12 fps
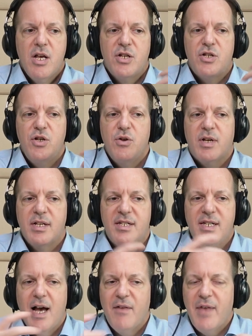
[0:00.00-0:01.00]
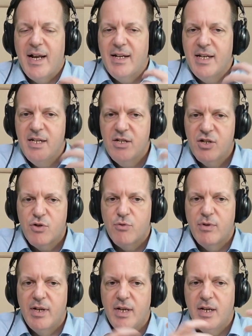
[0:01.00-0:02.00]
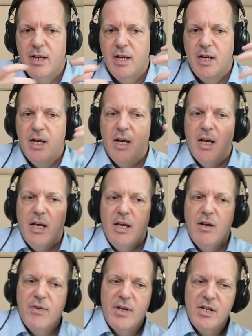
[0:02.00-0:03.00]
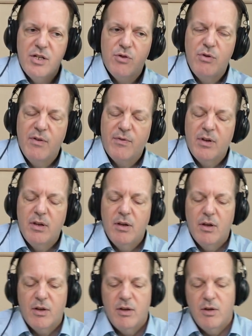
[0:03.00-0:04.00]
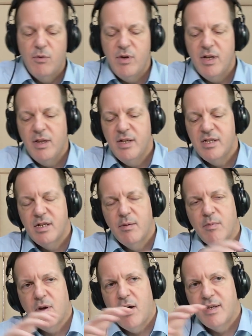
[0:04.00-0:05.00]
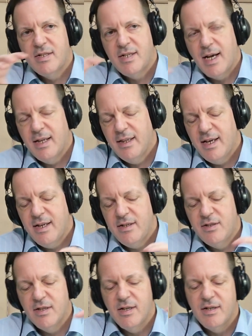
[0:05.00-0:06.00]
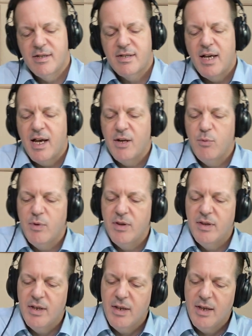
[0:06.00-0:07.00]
So you can see how that history, the history of colonialism caused Thailand to side with